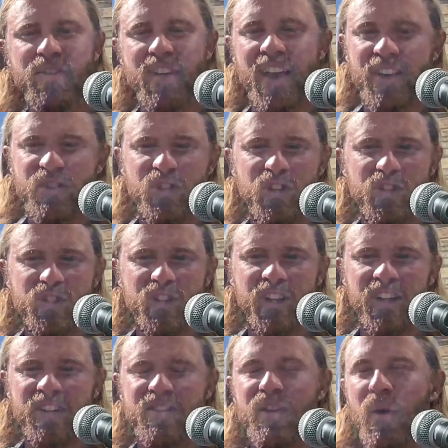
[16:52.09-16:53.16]
I actually use like
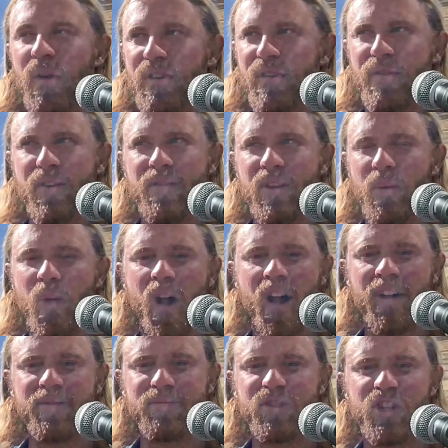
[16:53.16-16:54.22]
a 250
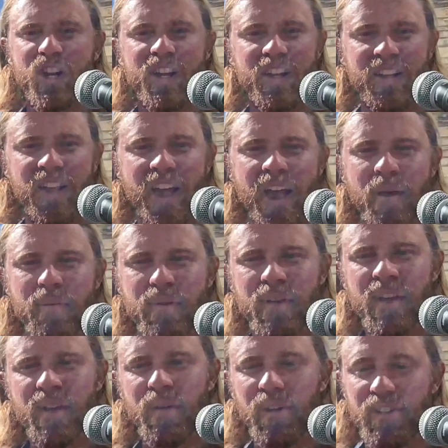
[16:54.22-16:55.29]
watt chicken lamp,
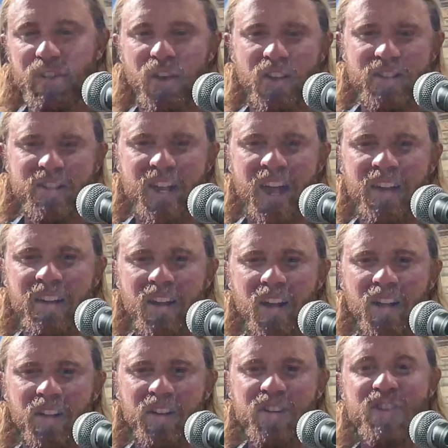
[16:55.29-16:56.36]
which costs
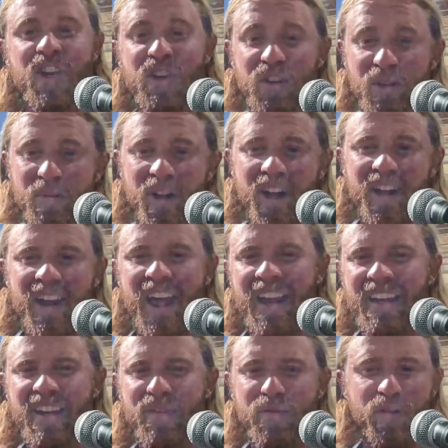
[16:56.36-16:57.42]
$10, and you can buy at
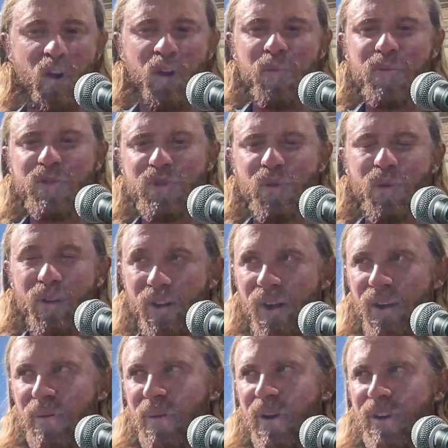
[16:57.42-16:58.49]
any farm store or
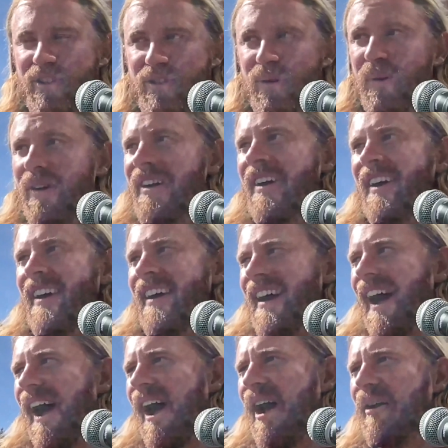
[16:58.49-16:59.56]
hardware store,
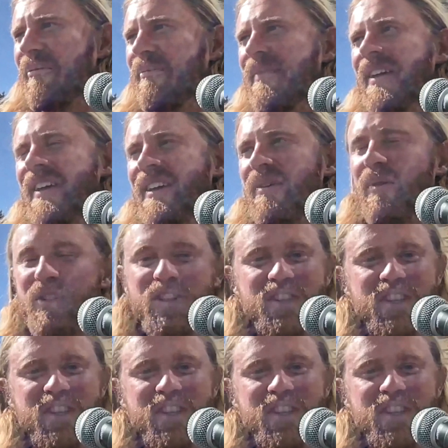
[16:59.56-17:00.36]
which is